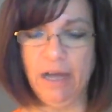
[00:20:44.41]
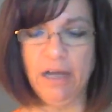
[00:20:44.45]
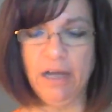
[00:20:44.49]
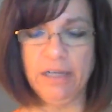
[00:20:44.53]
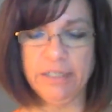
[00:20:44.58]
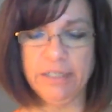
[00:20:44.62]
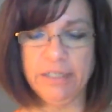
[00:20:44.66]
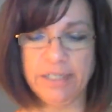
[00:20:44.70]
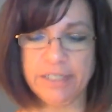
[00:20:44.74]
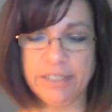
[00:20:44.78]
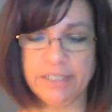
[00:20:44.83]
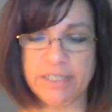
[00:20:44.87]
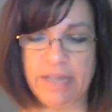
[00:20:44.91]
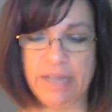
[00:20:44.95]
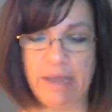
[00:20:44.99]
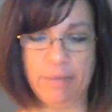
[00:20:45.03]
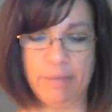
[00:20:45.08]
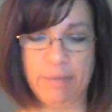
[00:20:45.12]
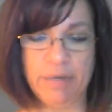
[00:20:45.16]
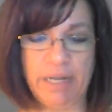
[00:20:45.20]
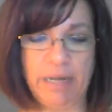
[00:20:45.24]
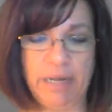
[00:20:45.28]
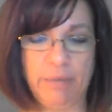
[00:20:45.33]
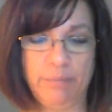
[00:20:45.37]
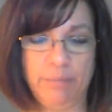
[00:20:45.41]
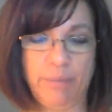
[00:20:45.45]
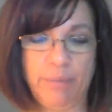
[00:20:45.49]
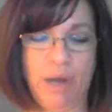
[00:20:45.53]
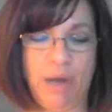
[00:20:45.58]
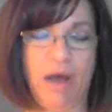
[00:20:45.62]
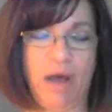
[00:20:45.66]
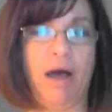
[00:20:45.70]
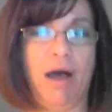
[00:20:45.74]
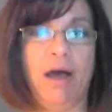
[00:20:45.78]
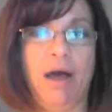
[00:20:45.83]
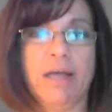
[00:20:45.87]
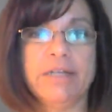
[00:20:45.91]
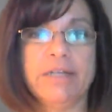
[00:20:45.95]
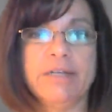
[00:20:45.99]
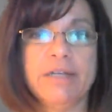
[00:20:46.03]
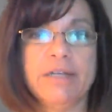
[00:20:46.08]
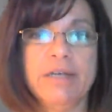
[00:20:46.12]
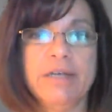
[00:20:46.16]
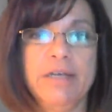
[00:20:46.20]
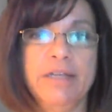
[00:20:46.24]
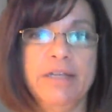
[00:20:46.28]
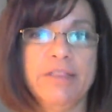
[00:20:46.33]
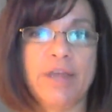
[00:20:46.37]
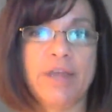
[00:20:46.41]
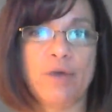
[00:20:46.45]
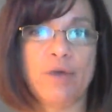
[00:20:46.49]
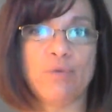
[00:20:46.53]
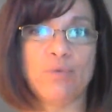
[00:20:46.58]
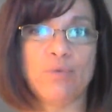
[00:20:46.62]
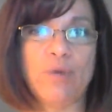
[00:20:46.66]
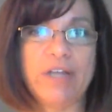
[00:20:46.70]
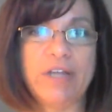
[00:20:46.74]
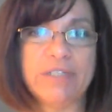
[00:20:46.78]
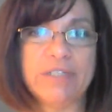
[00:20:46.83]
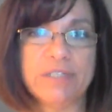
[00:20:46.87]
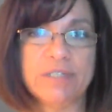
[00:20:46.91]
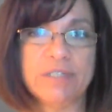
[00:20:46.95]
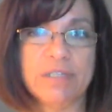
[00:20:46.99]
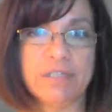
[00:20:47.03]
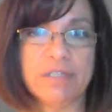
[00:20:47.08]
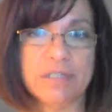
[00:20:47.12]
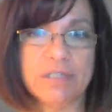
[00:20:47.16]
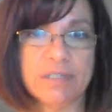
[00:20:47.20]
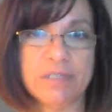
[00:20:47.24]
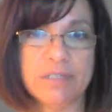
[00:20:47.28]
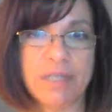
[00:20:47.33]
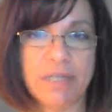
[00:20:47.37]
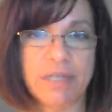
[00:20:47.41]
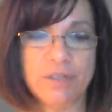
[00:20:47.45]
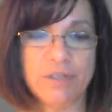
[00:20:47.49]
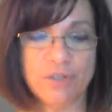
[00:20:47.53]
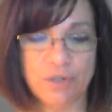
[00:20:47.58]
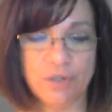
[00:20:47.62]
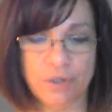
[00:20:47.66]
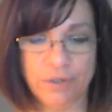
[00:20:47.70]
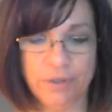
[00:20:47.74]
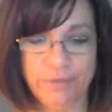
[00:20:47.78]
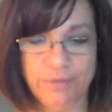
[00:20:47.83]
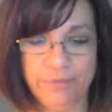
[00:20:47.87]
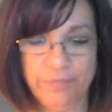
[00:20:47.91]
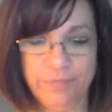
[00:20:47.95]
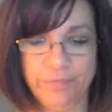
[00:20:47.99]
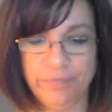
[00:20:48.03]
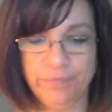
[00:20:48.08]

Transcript: uncontaminated pond that rests in the center.